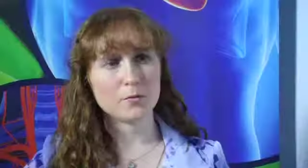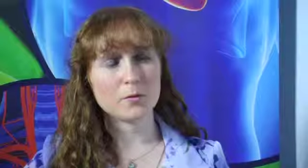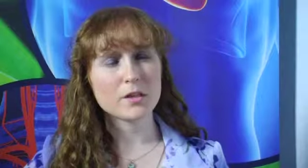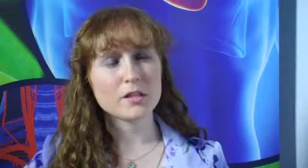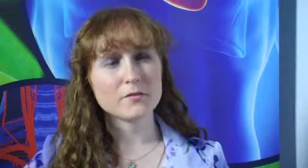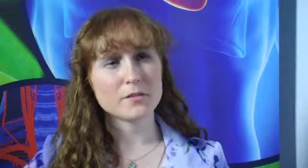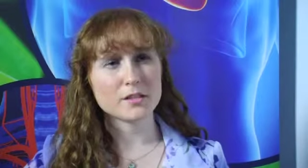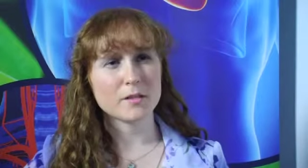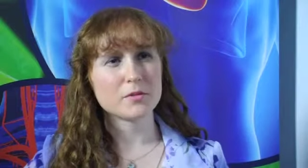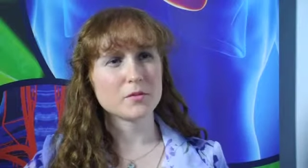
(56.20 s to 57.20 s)
What are the different
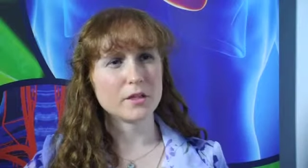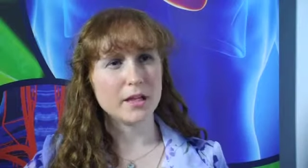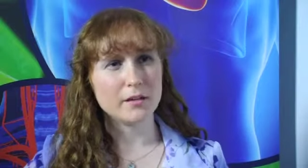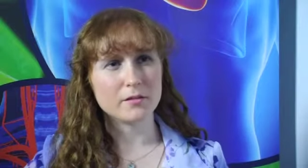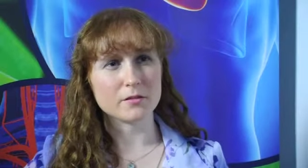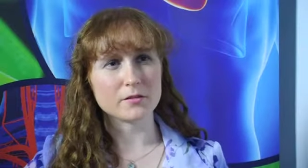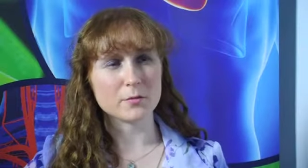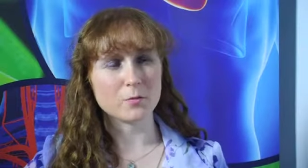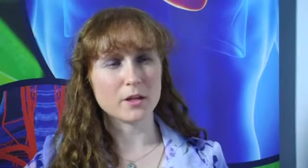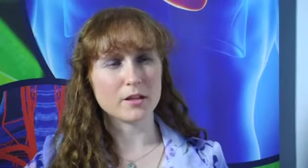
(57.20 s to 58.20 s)
types of inhalers and
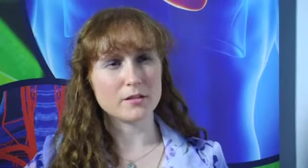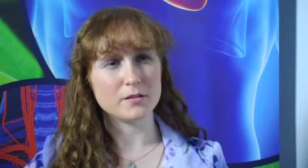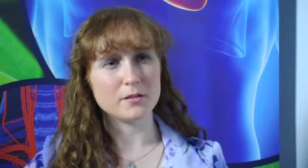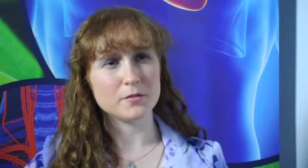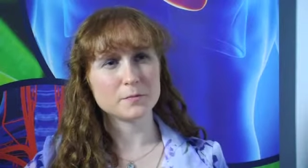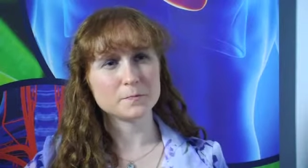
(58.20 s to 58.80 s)
what do they do?